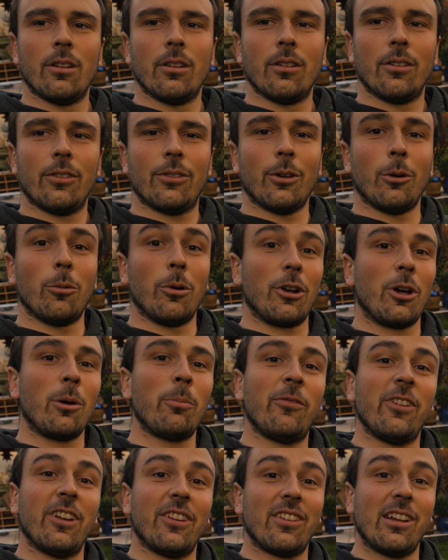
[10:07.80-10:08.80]
So what
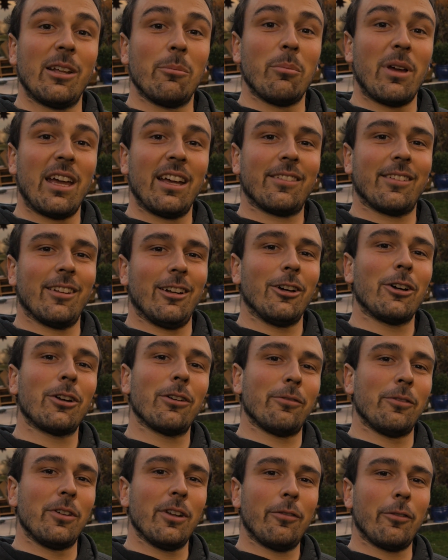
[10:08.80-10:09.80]
obviously makes a lot
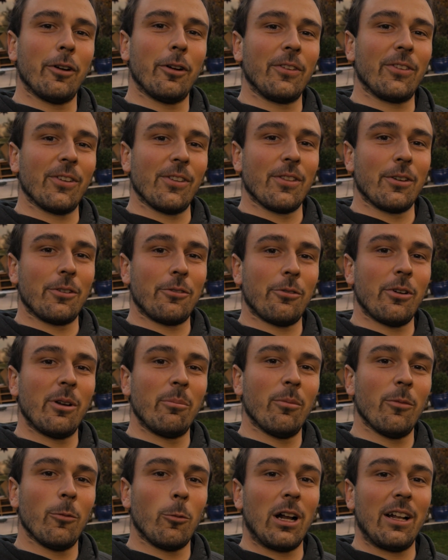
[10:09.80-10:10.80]
of difference in the
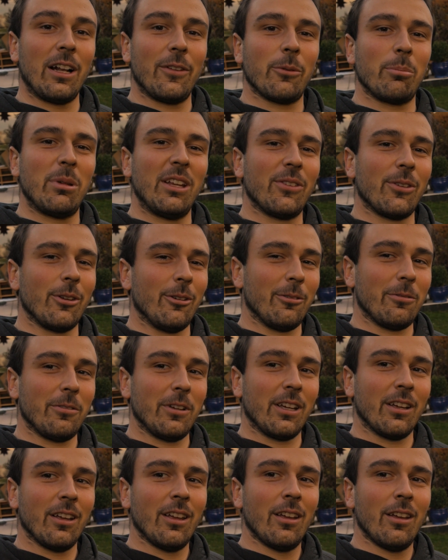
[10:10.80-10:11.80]
trim while speed
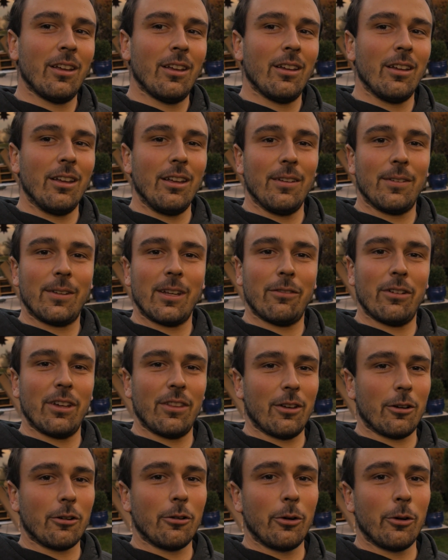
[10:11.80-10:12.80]
surfing is having
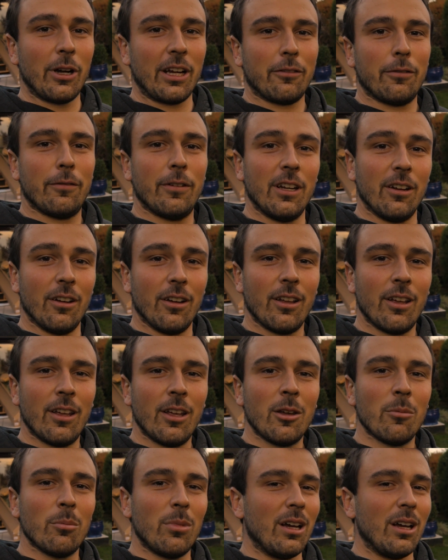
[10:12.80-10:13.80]
the correct fin.
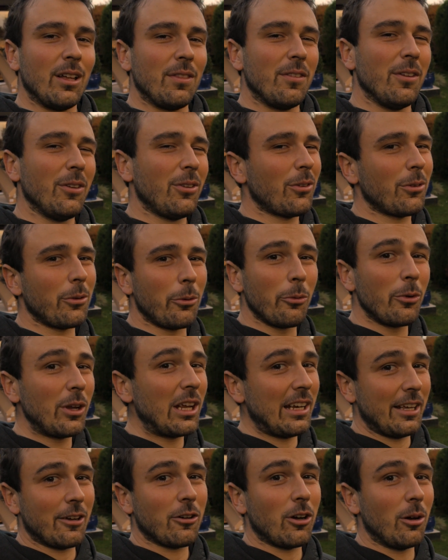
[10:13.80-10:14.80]
But this is a
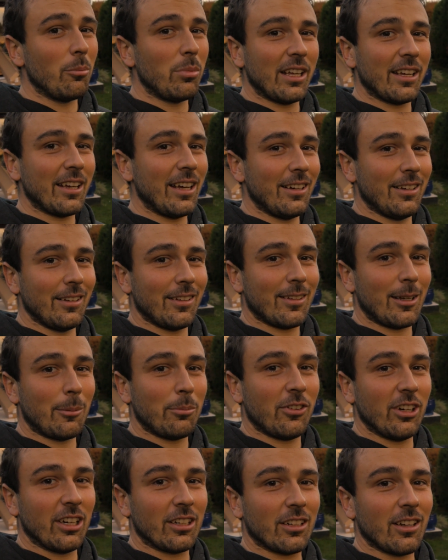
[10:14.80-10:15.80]
really complicated
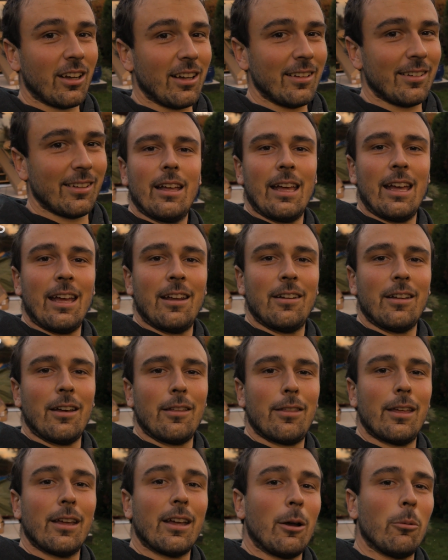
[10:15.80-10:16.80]
subject, guys, and I
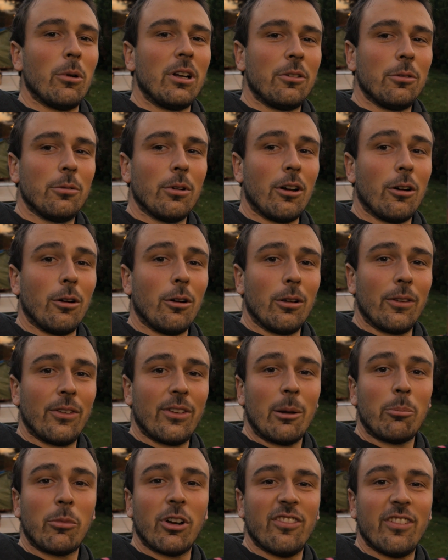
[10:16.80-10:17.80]
think I will do a whole
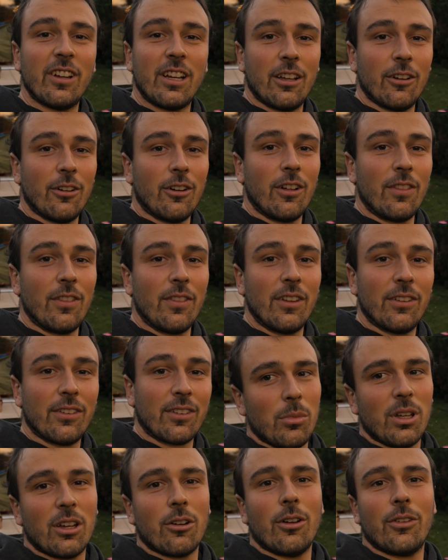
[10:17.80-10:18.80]
separate video on this
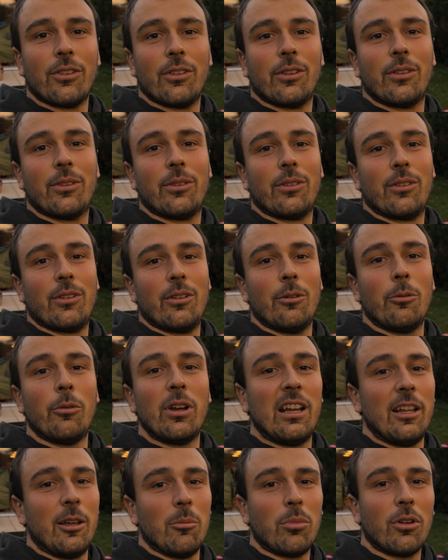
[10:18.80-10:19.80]
because it's a
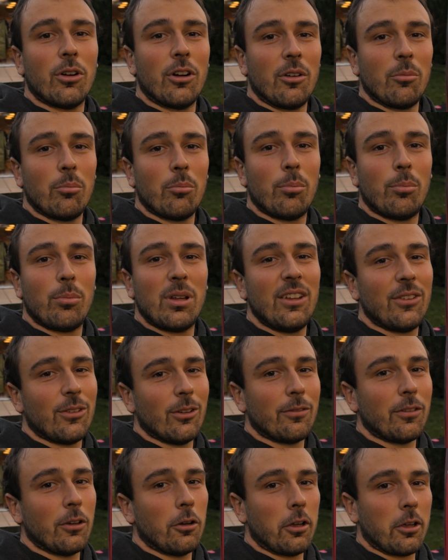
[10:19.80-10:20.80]
really important piece
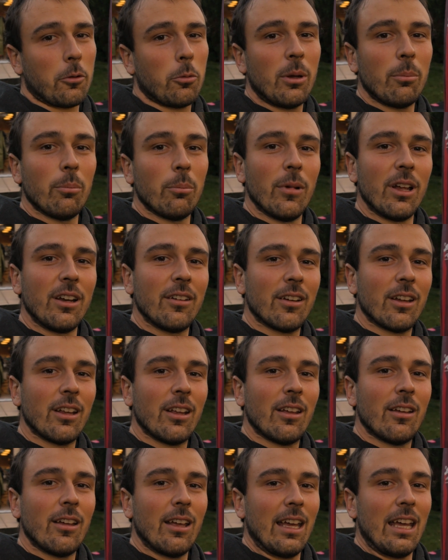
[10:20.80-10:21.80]
of your equipment
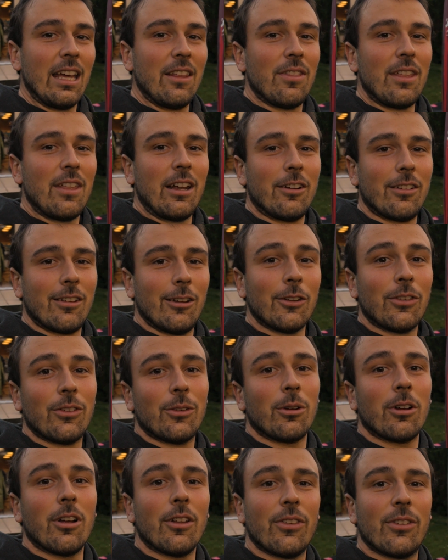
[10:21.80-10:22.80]
and there's lots
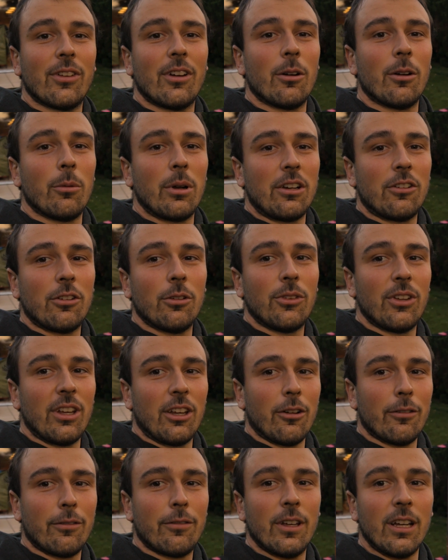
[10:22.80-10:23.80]
to consider when choosing
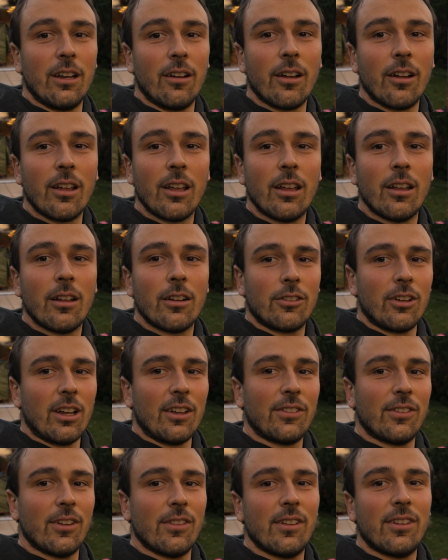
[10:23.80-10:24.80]
your fin.
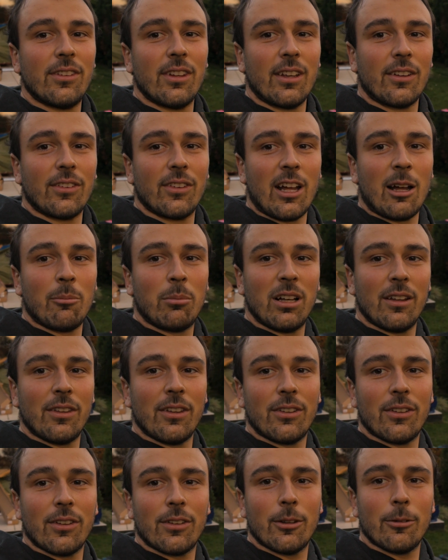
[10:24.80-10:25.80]
Just in this example,
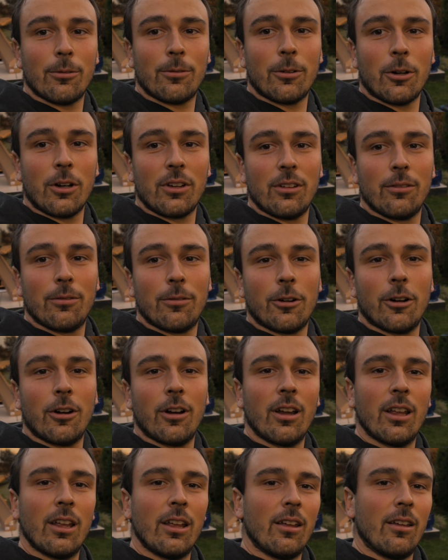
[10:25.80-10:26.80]
this is the
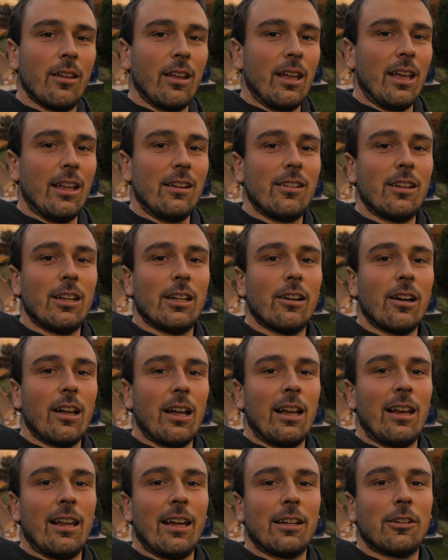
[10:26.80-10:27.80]
44, and here
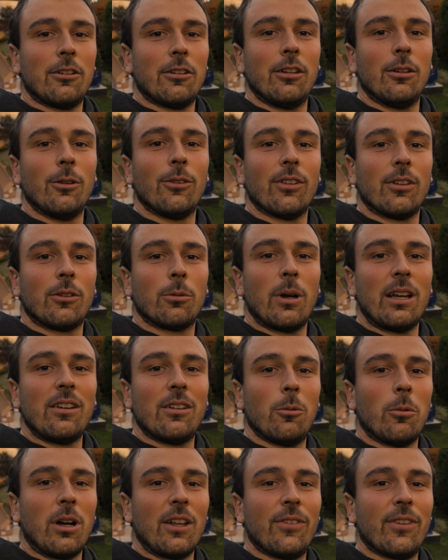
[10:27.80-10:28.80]
I like to use a
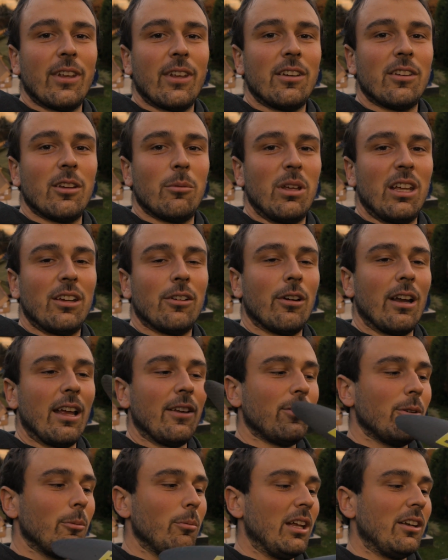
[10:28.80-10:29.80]
21 centimeter
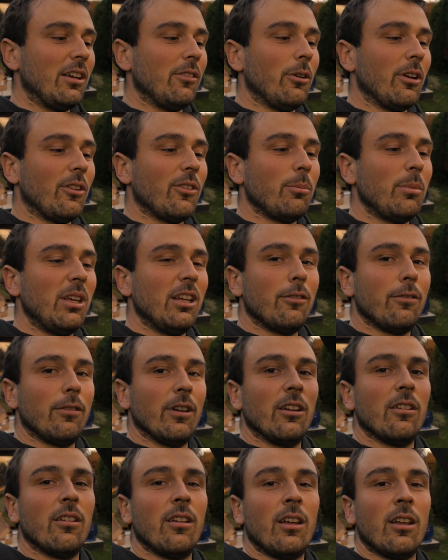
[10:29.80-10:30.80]
asymmetric speed
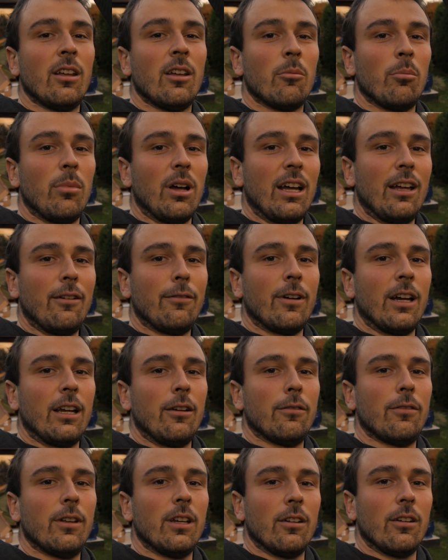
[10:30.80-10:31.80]
fin by
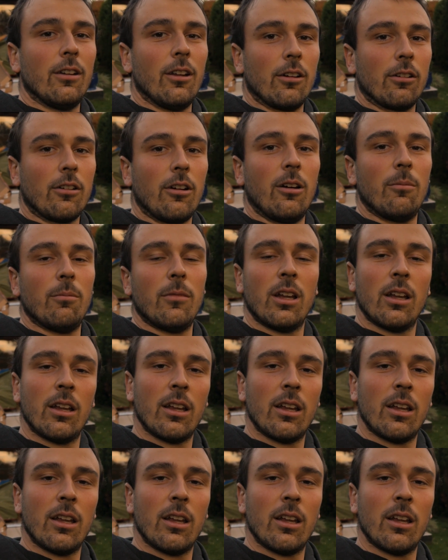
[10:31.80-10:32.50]
finefin.com,